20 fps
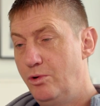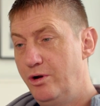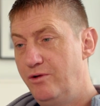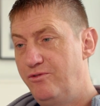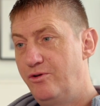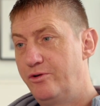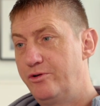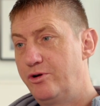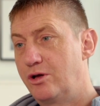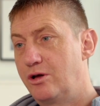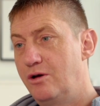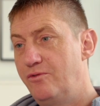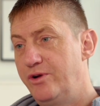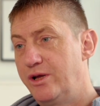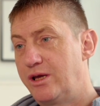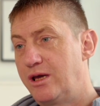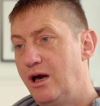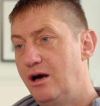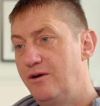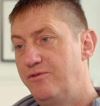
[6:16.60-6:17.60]
One of our
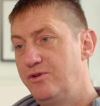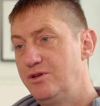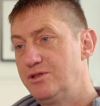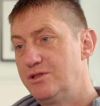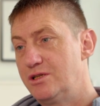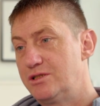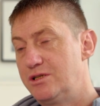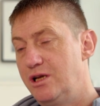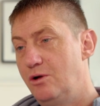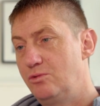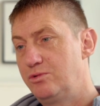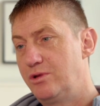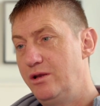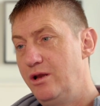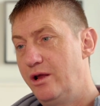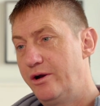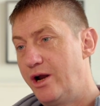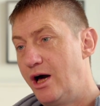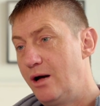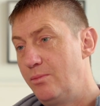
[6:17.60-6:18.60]
recovery cafes is held in
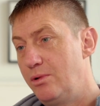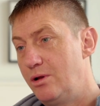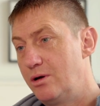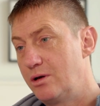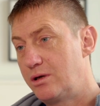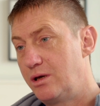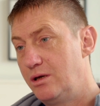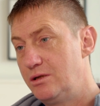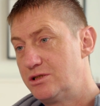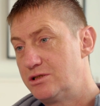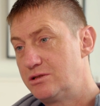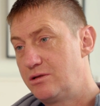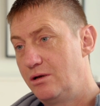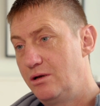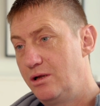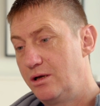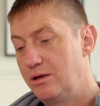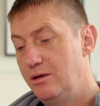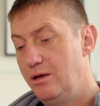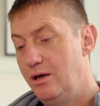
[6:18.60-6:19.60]
the Ratlock in
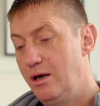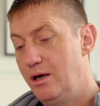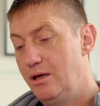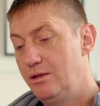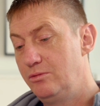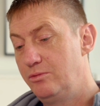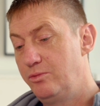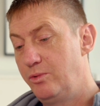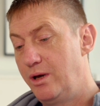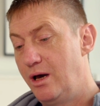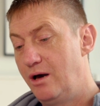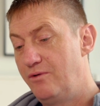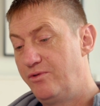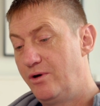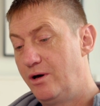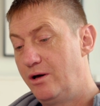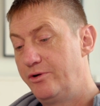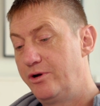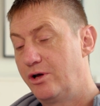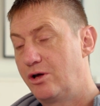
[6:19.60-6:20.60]
Stirling, and we have
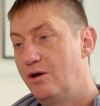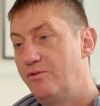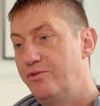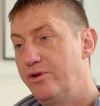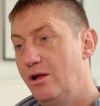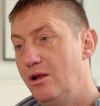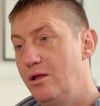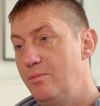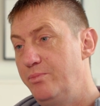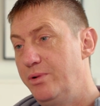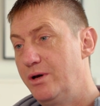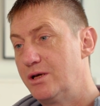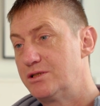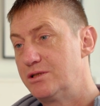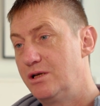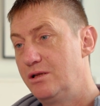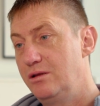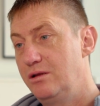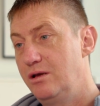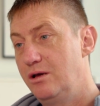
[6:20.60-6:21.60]
a recovery
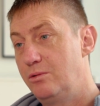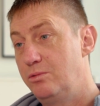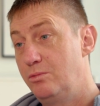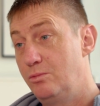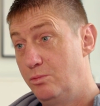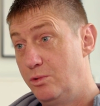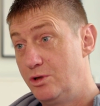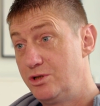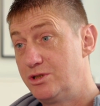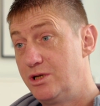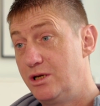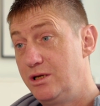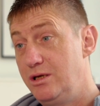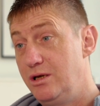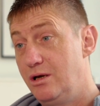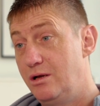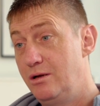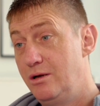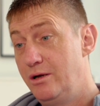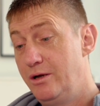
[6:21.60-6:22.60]
Olympics in there once a
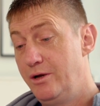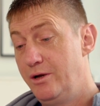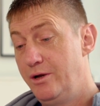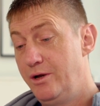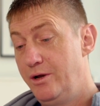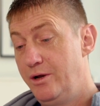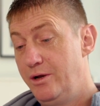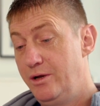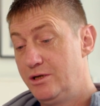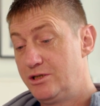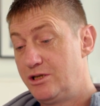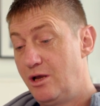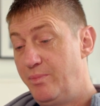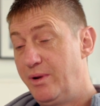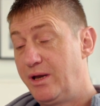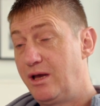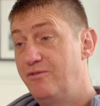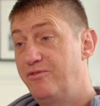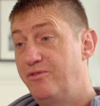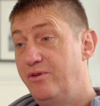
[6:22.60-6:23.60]
year. It's a
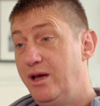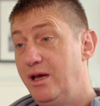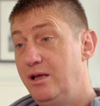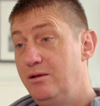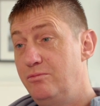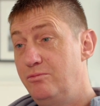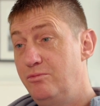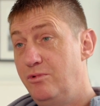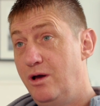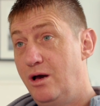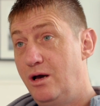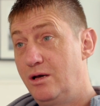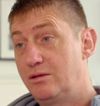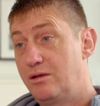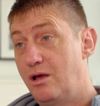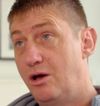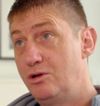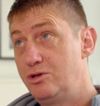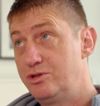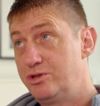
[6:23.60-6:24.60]
big event. We
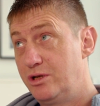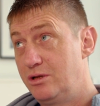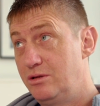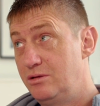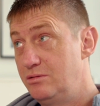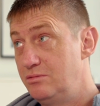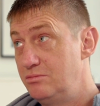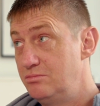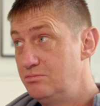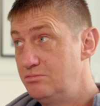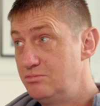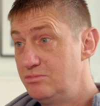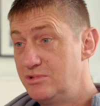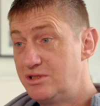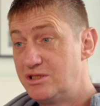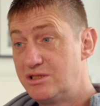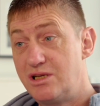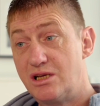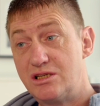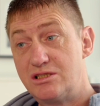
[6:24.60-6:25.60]
had
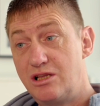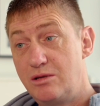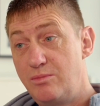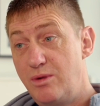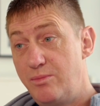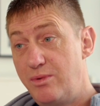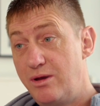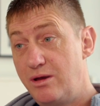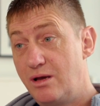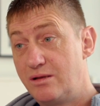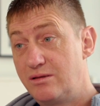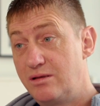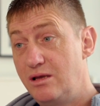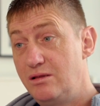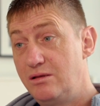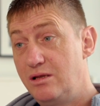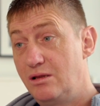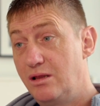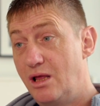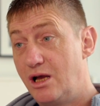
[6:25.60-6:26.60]
160 maybe
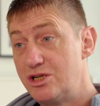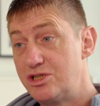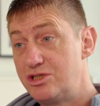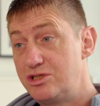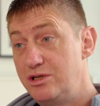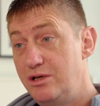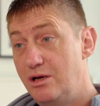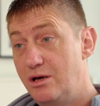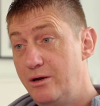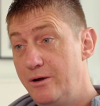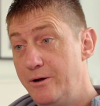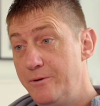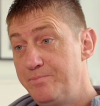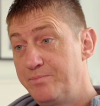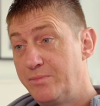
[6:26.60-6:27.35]
attended last year.